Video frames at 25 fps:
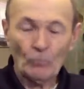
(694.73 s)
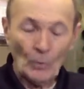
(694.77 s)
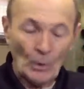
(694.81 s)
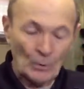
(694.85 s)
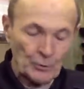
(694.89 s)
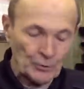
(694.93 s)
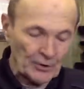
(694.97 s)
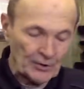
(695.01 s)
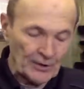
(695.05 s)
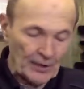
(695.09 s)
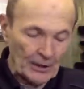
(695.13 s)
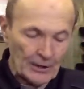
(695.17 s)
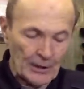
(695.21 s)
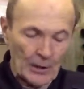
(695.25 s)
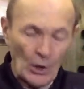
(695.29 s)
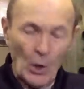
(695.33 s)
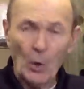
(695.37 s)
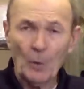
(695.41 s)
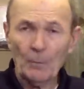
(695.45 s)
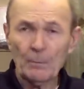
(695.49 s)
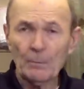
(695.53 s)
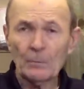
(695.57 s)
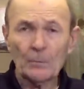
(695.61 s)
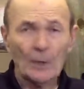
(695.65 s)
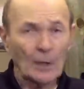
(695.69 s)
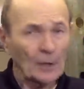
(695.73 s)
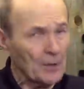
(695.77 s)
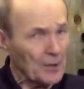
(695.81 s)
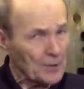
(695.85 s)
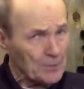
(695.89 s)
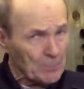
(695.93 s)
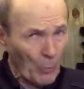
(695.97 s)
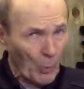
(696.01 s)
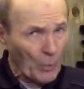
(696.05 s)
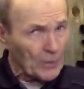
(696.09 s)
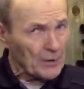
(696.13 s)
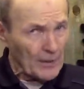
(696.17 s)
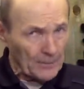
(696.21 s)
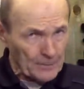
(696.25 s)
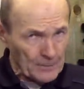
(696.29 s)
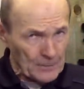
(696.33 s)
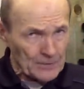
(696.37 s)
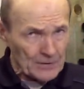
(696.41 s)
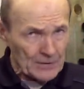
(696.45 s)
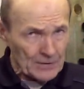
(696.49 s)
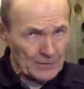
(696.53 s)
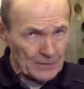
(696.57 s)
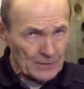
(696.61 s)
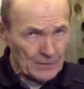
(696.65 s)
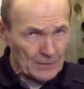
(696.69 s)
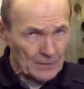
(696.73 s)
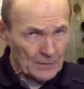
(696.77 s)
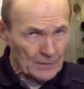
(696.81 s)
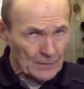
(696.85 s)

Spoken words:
So there you go. Now there's more differences,